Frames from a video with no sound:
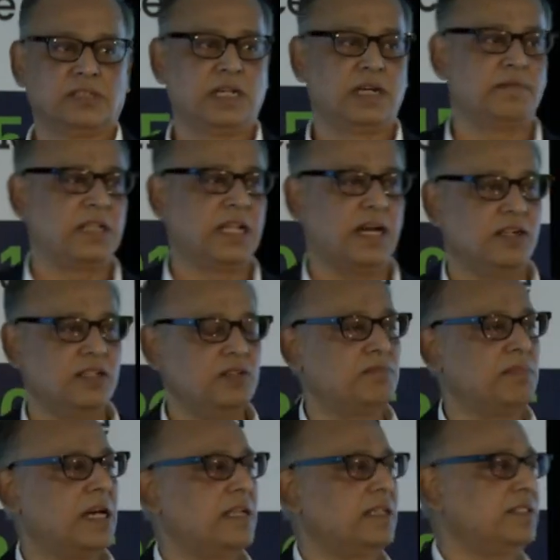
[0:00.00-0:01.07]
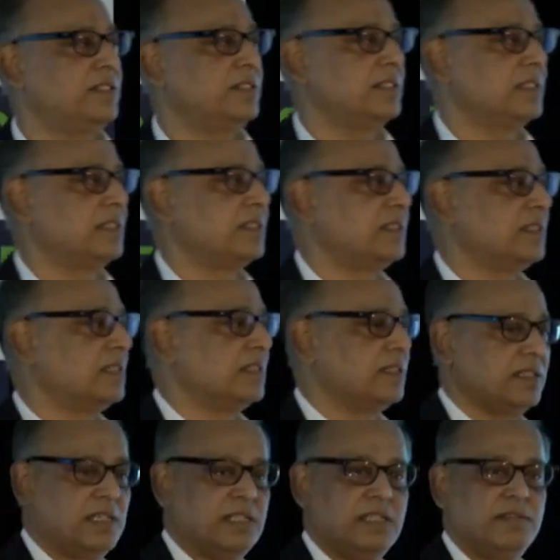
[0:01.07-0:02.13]
I mean, how do you manage
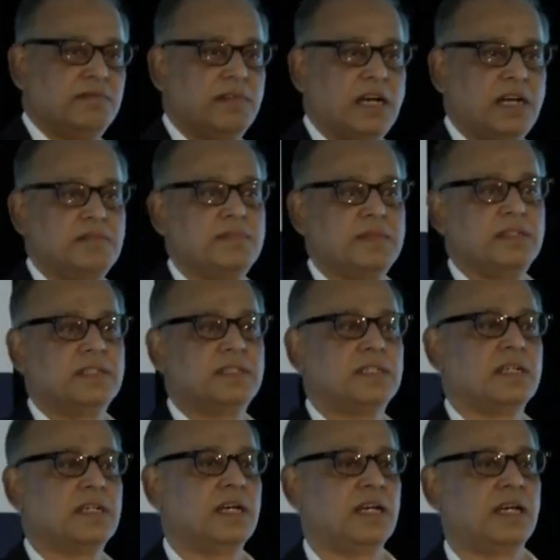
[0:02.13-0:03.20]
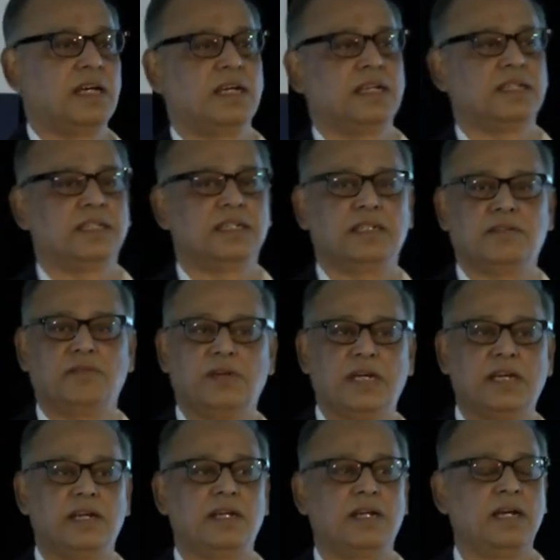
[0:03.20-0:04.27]
an environment
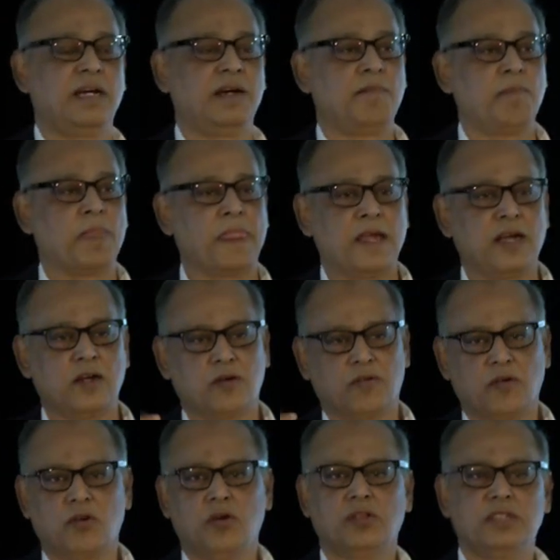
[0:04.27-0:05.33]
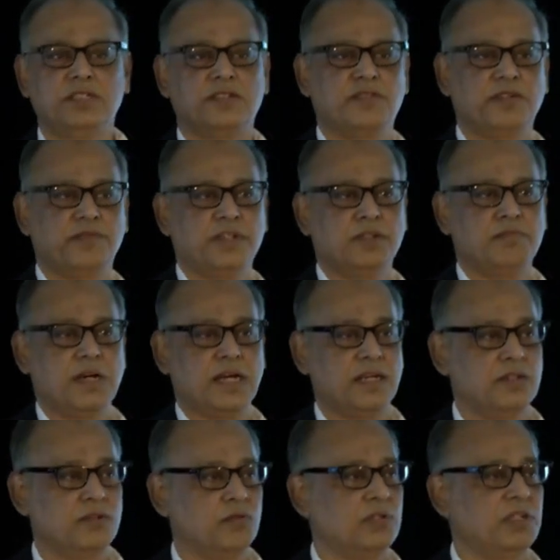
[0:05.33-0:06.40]
where growth is driven by
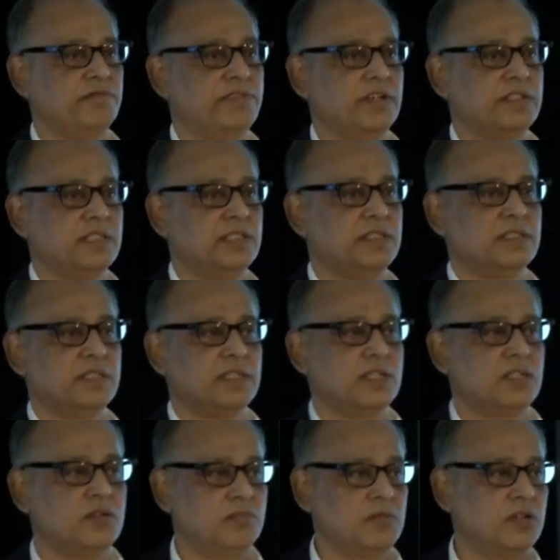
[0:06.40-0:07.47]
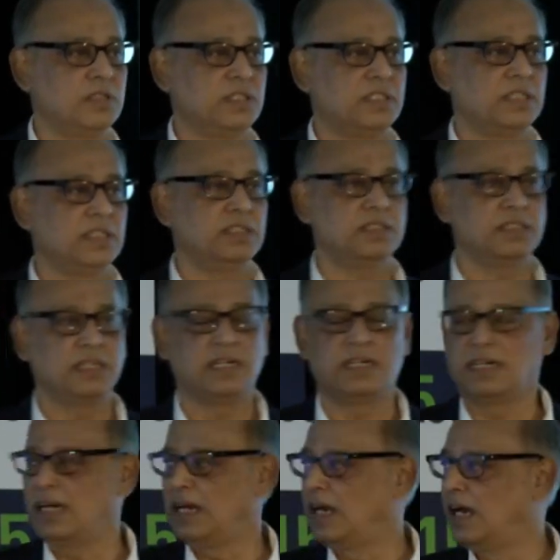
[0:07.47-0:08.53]
donor-funded commodities,
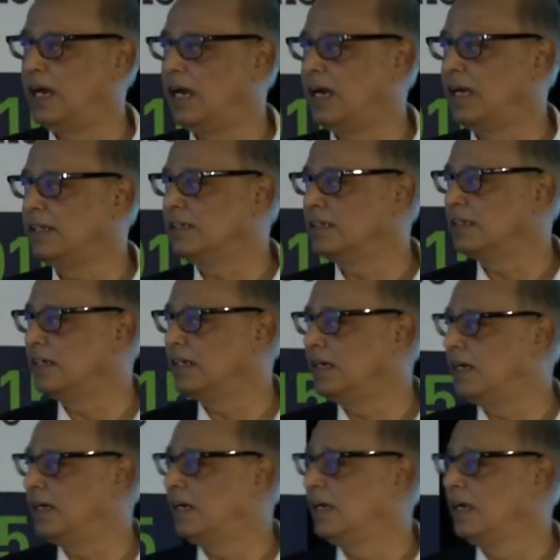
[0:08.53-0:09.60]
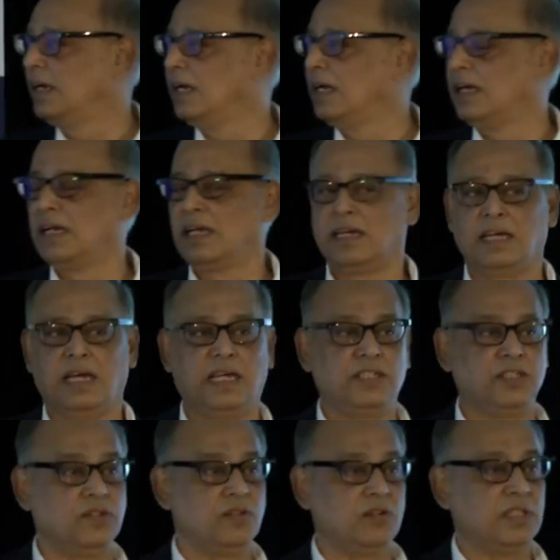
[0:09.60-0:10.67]
and
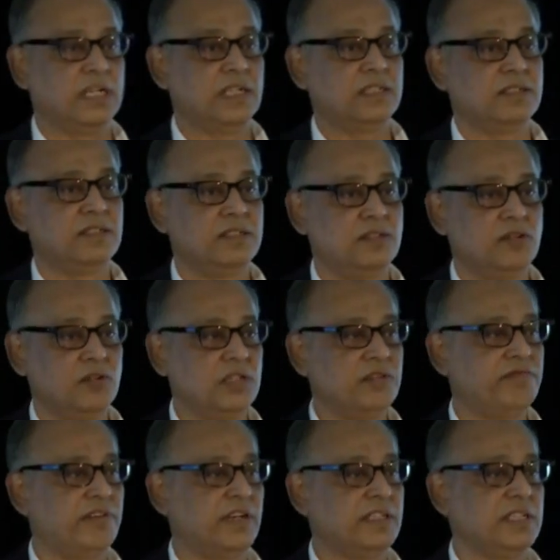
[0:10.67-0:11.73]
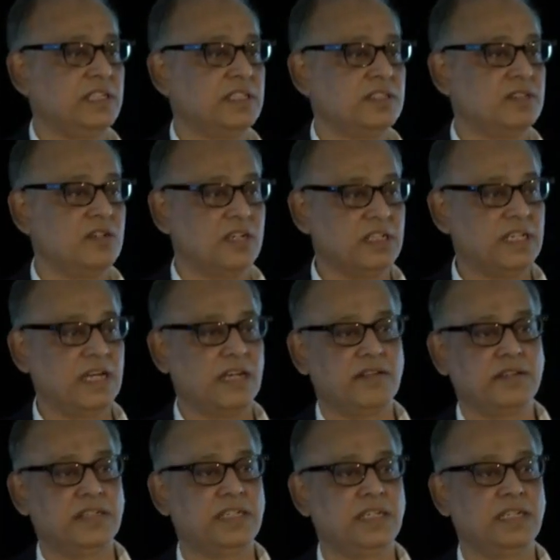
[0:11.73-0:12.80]
you know that donor funding is not
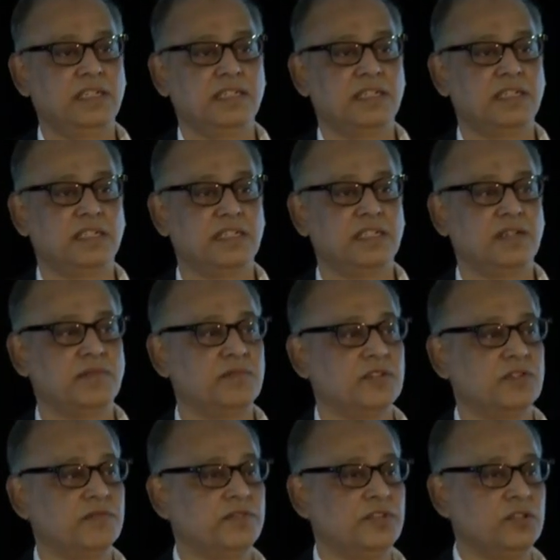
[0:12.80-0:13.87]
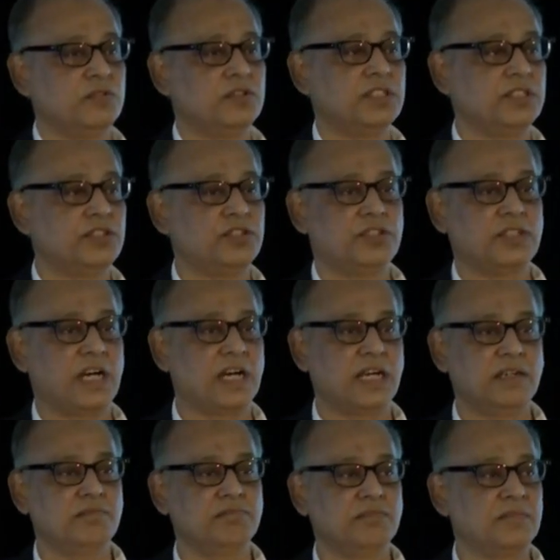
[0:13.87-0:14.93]
guaranteed in terms of usage,
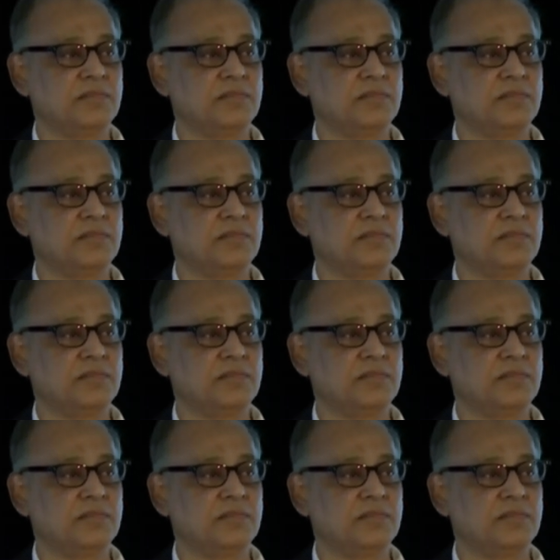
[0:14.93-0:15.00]
time,